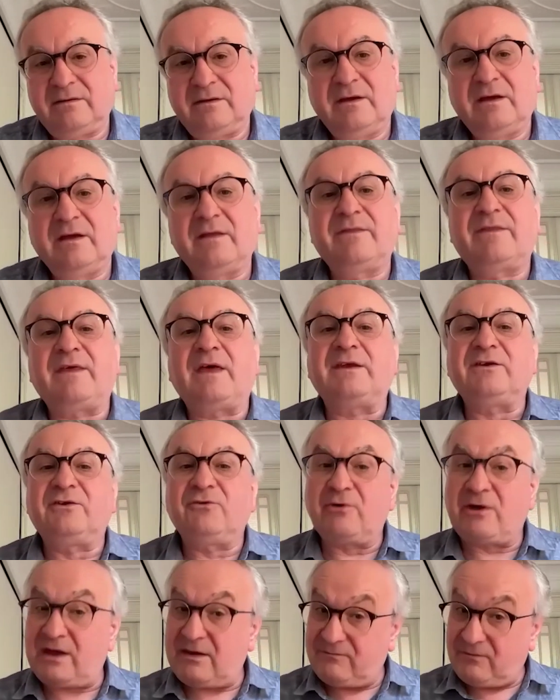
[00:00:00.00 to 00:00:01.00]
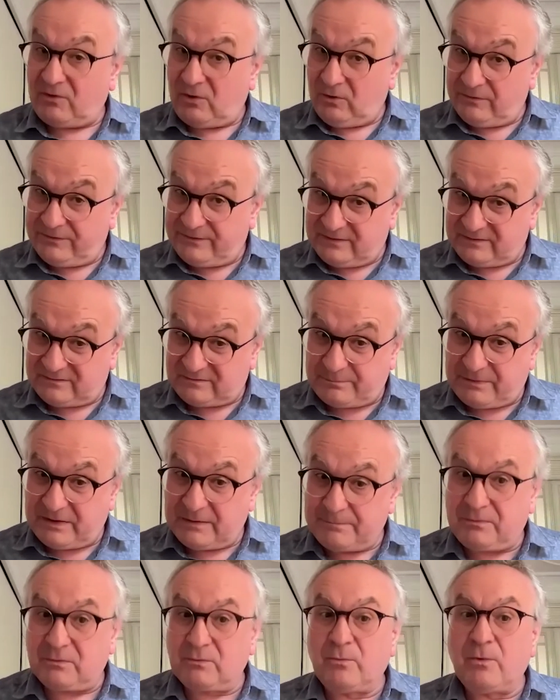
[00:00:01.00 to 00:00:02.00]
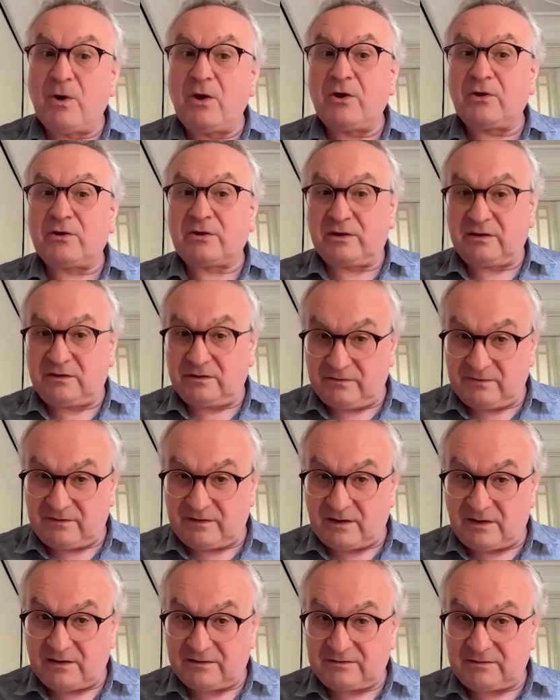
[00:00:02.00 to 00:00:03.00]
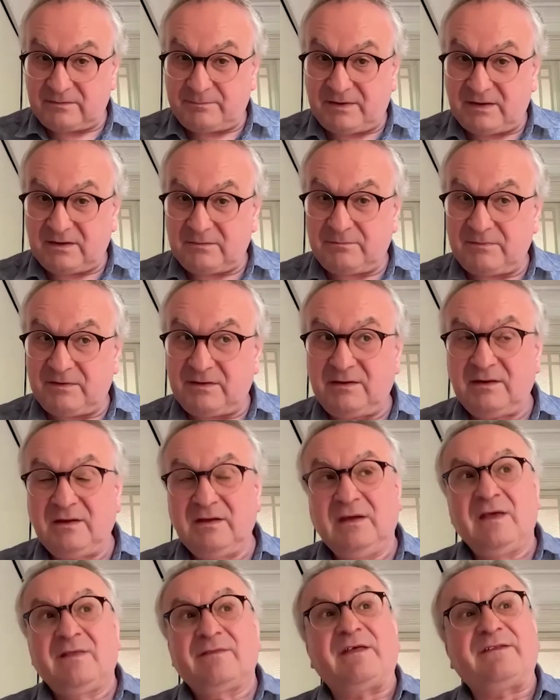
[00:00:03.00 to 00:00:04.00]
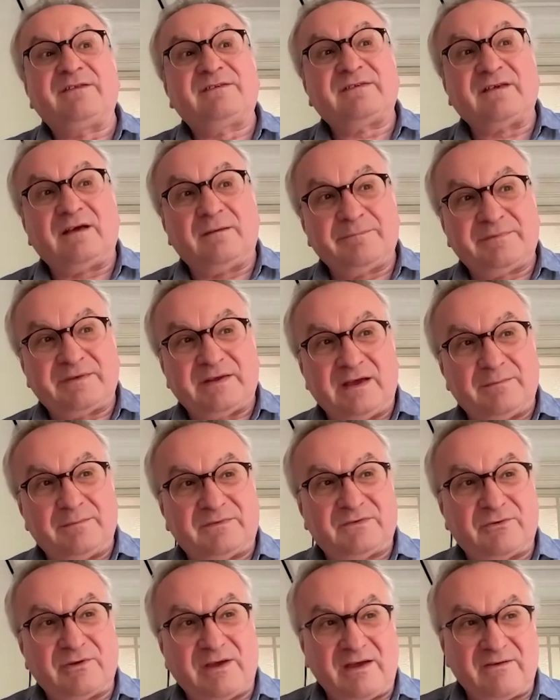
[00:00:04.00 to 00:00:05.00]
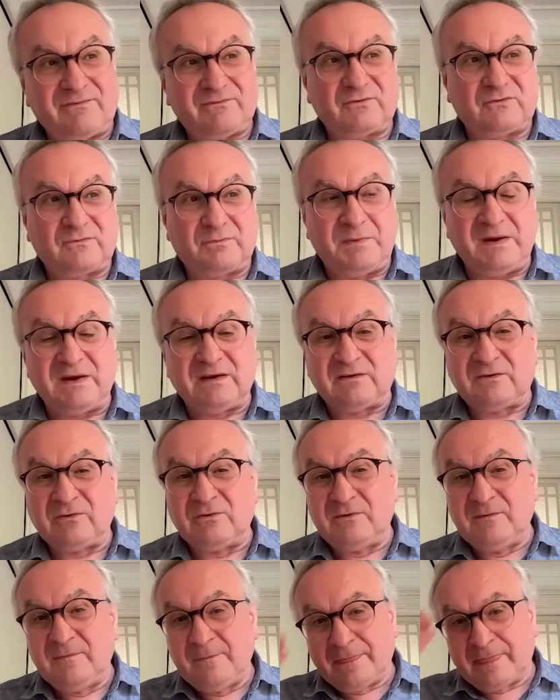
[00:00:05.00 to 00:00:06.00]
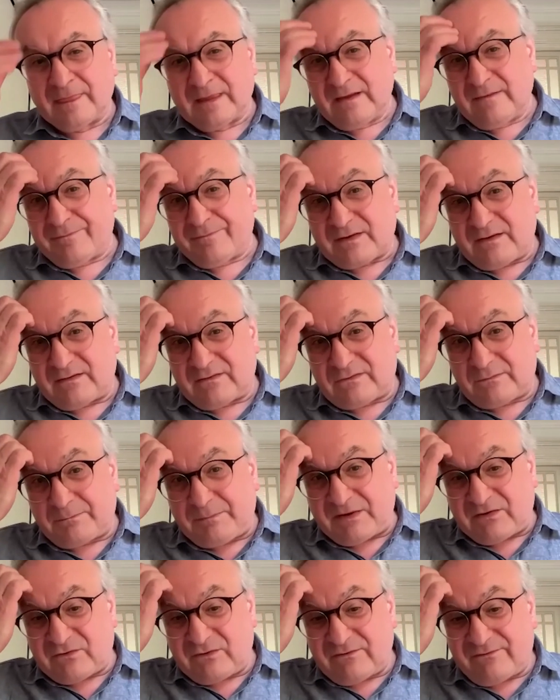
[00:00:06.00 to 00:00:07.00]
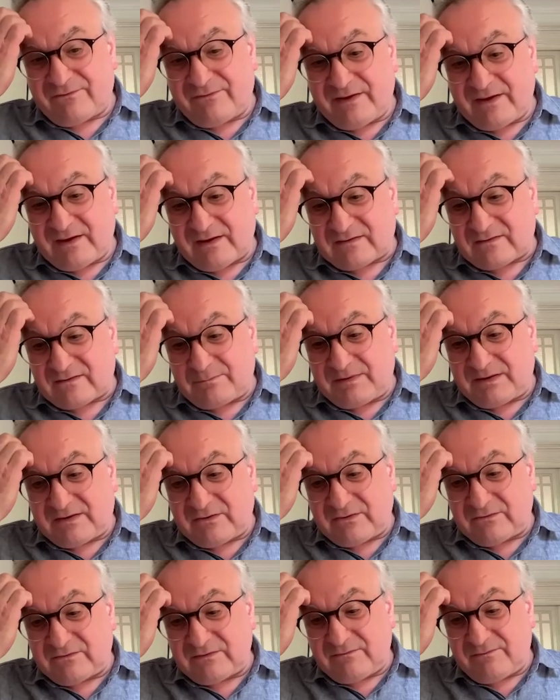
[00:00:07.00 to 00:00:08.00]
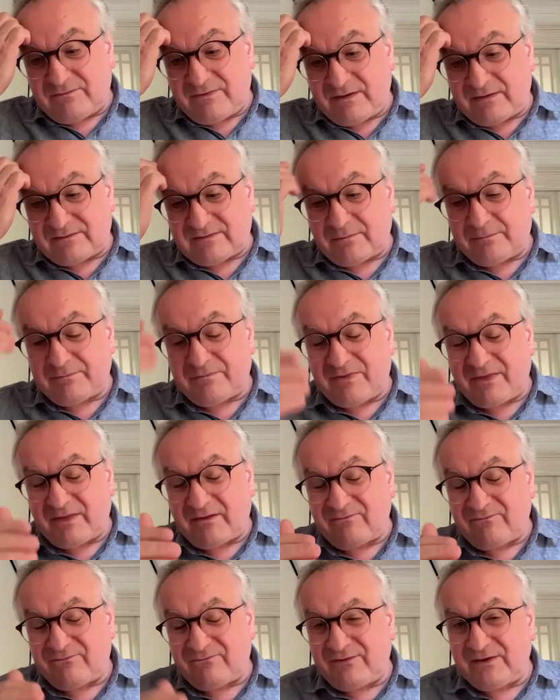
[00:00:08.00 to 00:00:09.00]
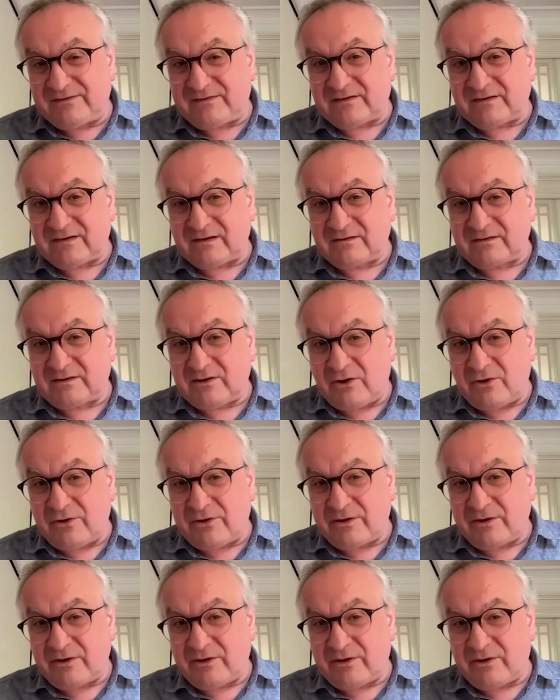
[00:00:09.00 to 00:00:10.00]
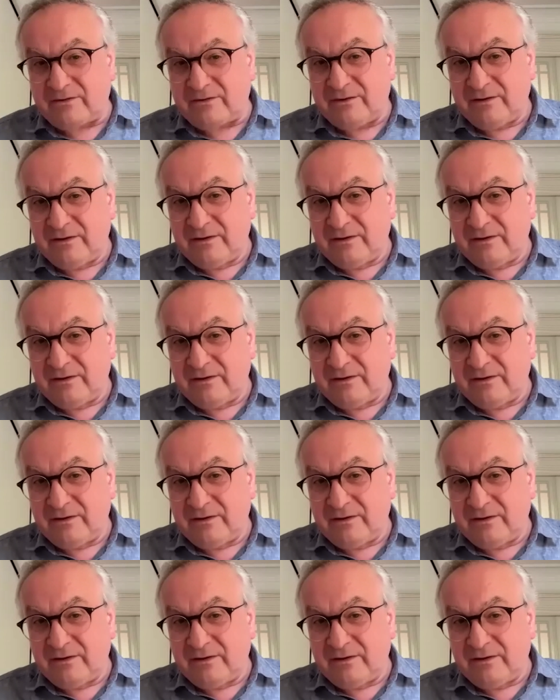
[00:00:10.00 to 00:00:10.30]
And then you have all these people working in the art department. Then sometimes you have to speak to special effects, because if there's something physical going on